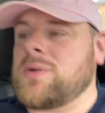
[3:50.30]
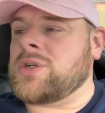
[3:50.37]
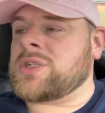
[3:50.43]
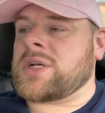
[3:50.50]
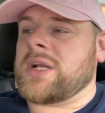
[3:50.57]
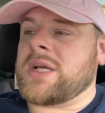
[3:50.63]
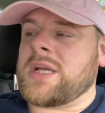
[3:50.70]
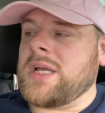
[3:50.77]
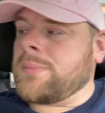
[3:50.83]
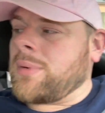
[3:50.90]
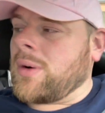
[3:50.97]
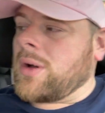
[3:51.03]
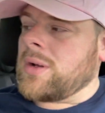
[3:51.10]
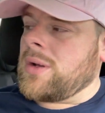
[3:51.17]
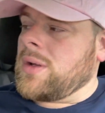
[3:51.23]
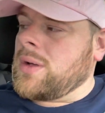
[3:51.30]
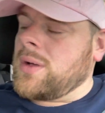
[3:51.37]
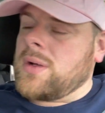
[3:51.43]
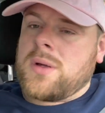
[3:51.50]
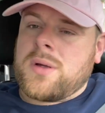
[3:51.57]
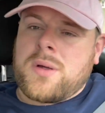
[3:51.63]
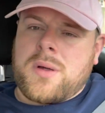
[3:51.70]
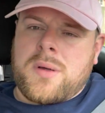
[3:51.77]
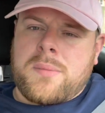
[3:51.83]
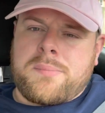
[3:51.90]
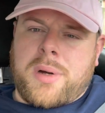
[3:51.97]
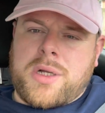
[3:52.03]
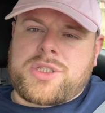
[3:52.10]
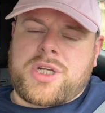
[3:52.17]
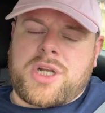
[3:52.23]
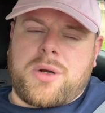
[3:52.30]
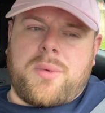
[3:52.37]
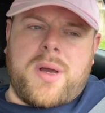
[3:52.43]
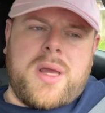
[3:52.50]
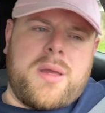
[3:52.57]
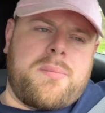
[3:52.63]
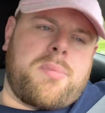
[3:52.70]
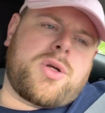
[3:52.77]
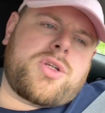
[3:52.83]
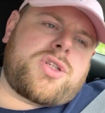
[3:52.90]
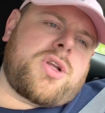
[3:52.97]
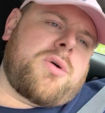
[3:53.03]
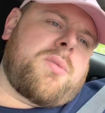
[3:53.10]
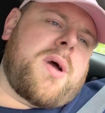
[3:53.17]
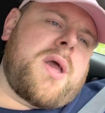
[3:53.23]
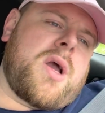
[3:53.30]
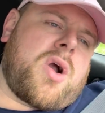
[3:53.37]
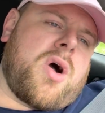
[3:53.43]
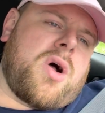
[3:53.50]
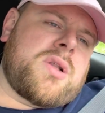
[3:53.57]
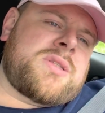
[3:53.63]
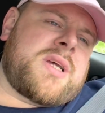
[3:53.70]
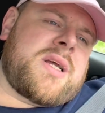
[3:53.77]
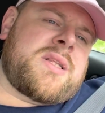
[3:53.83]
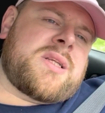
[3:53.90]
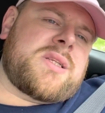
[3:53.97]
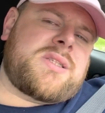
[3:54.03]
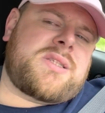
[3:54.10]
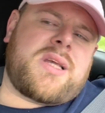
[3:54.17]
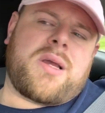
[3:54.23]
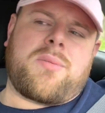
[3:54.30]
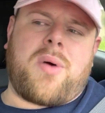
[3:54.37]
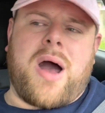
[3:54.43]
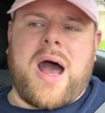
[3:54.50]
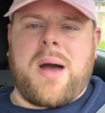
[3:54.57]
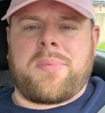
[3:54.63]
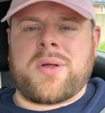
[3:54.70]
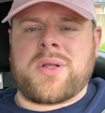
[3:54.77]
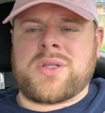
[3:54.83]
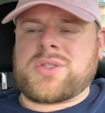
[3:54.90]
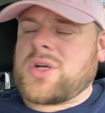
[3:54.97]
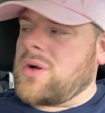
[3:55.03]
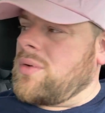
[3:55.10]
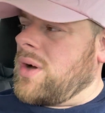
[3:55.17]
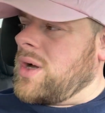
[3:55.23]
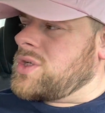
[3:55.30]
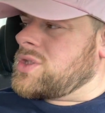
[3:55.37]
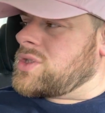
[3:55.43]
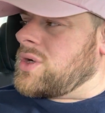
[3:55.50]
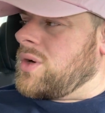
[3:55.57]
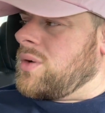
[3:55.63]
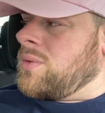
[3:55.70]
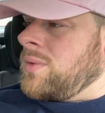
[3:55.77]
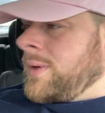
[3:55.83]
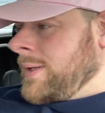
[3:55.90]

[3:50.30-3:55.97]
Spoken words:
just going to keep on punching away, pushing away your content and seeing what happens. All right, so